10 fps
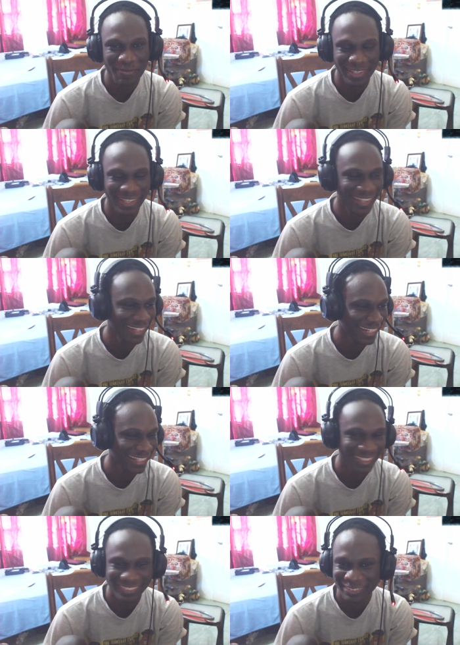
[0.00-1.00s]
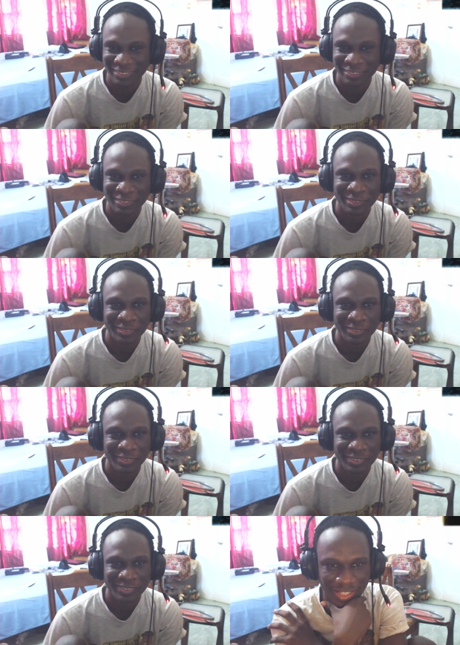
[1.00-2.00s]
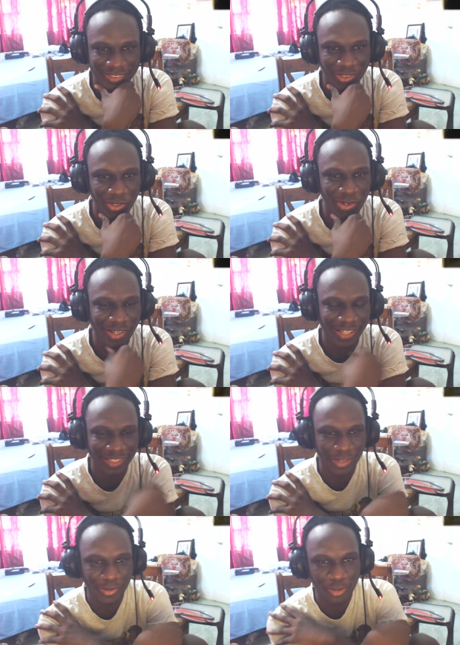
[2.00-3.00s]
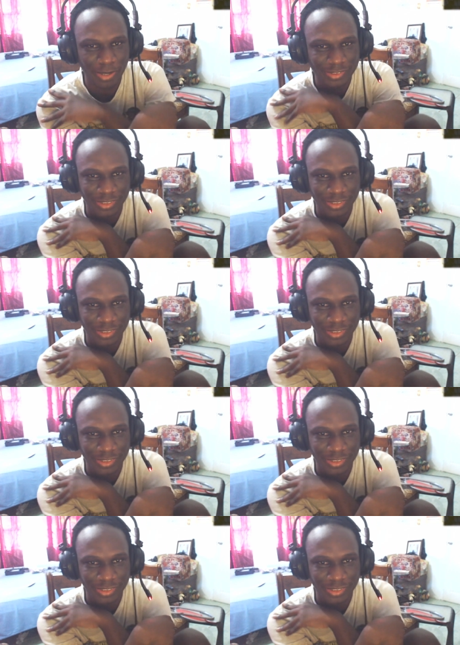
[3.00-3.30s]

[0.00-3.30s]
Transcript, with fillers: he hit it. Okay, now we go back to the